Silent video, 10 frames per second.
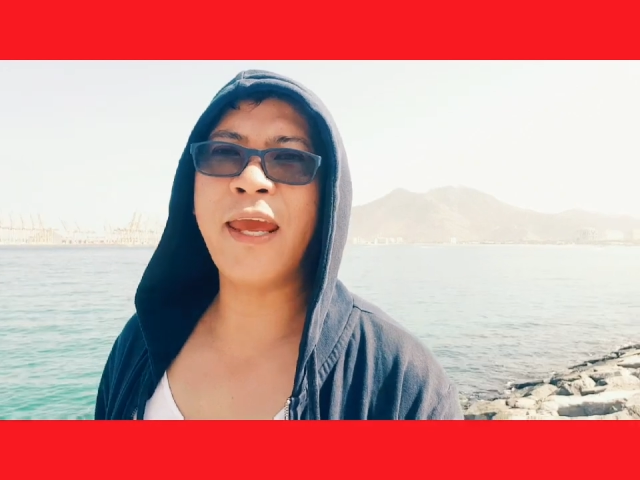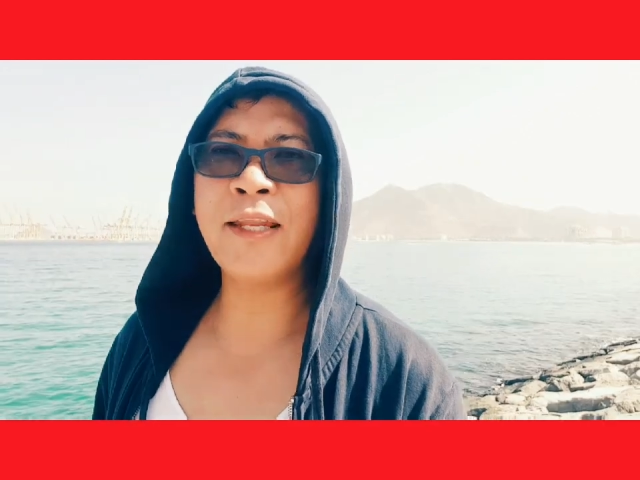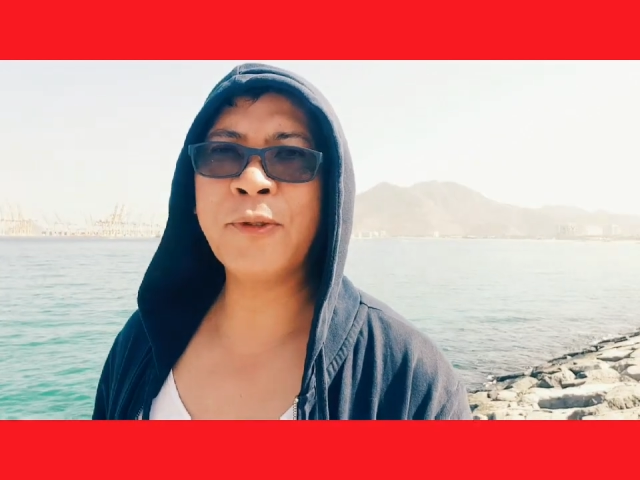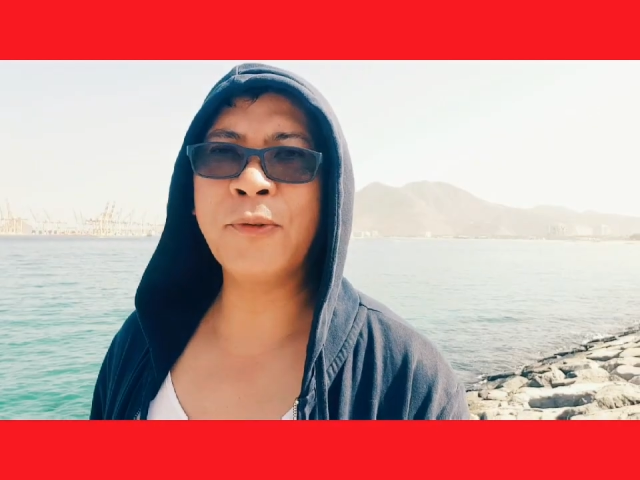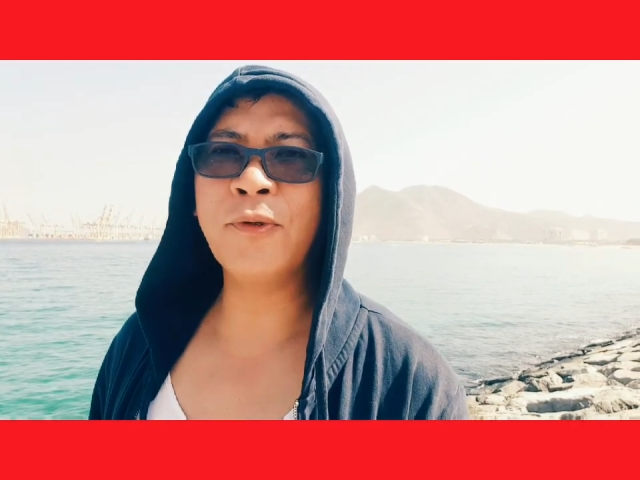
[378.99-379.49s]

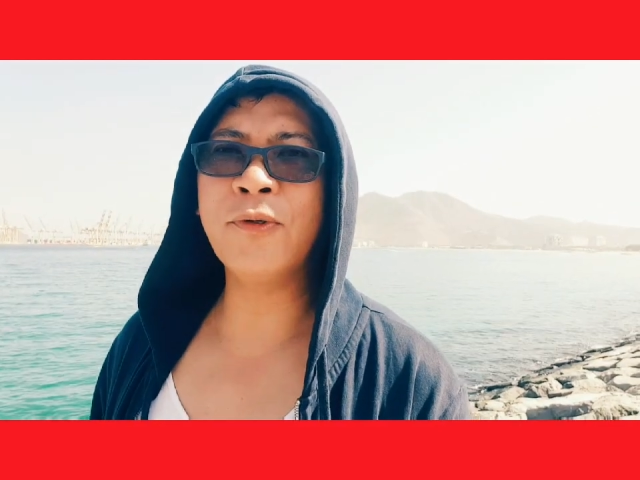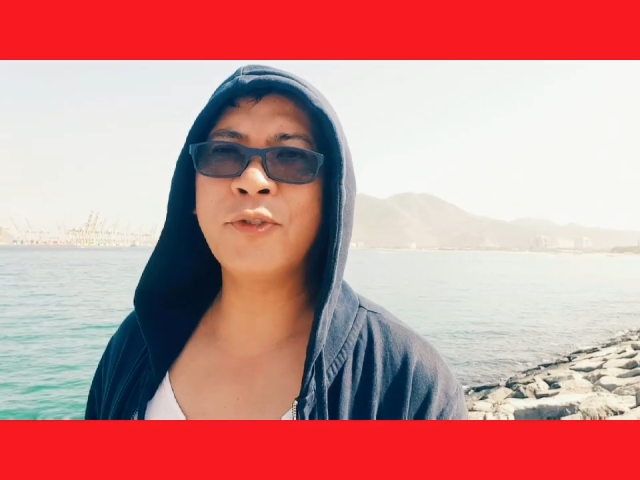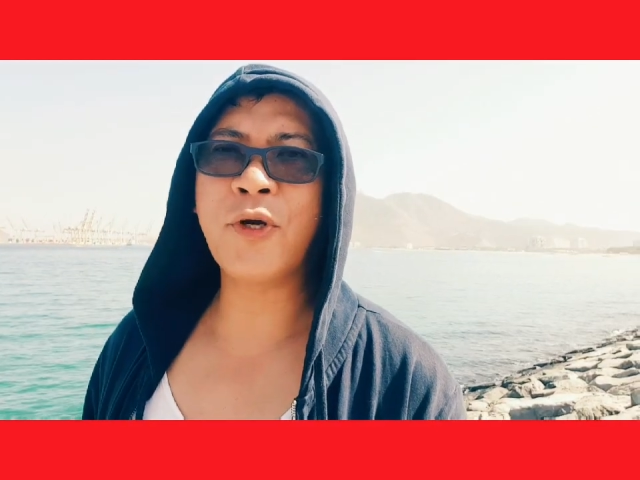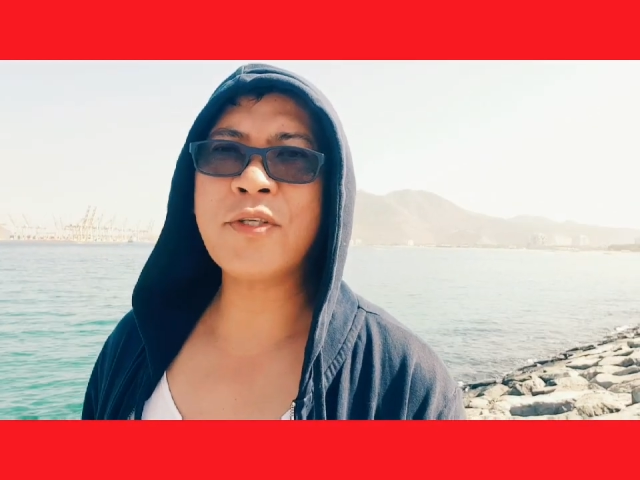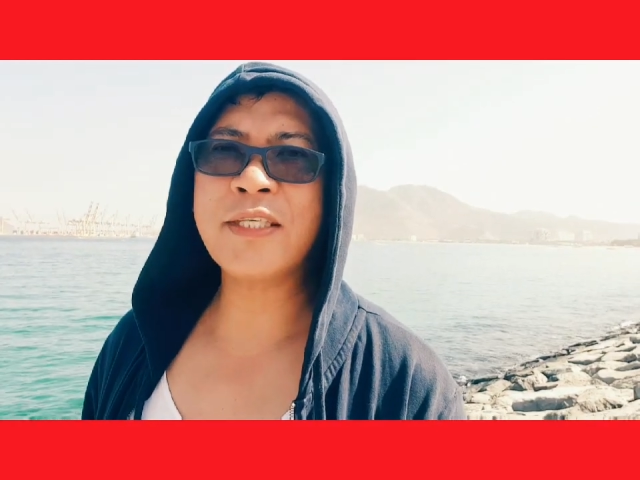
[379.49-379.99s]
And to you,
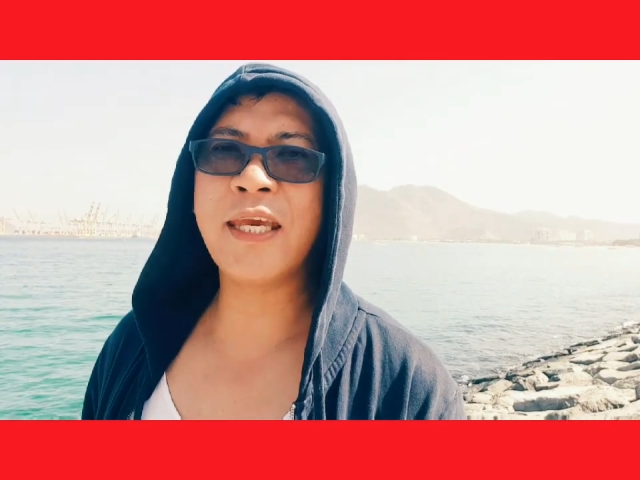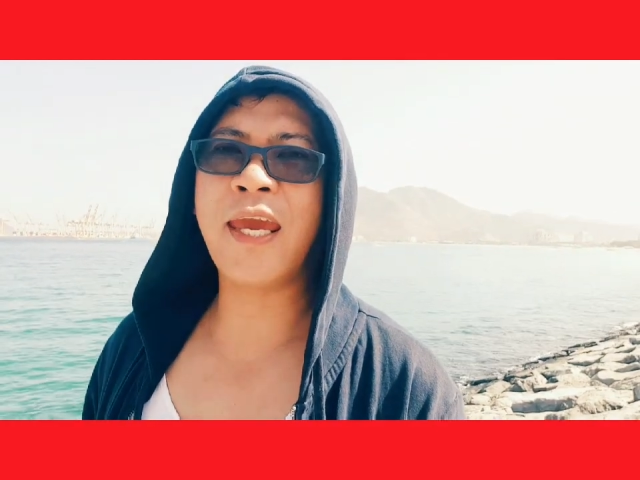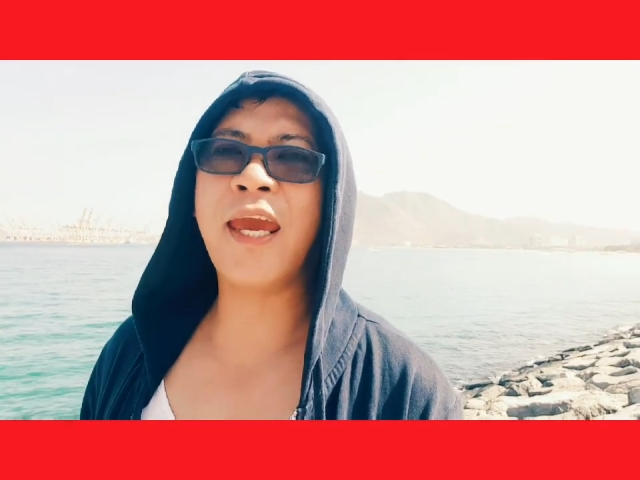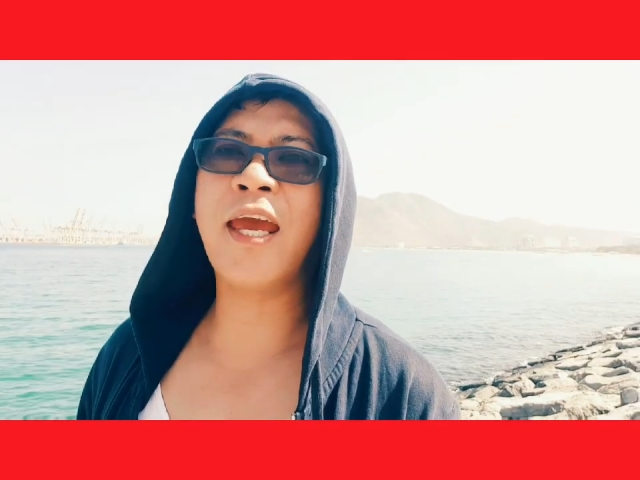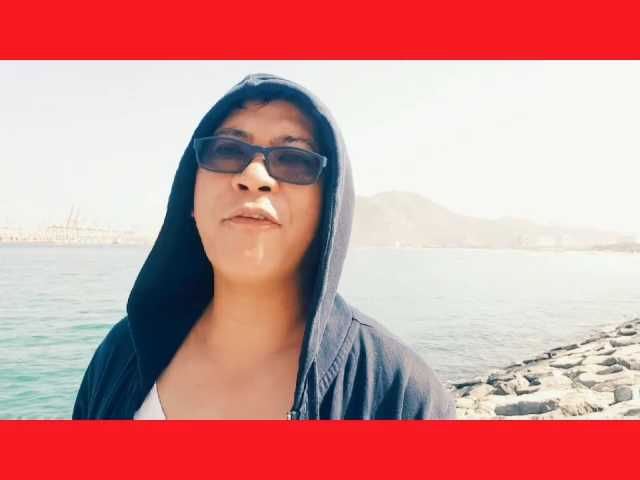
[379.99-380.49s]
Josie
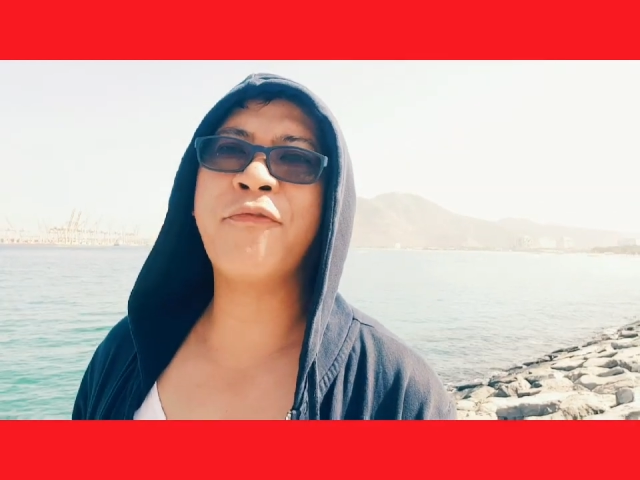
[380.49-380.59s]
and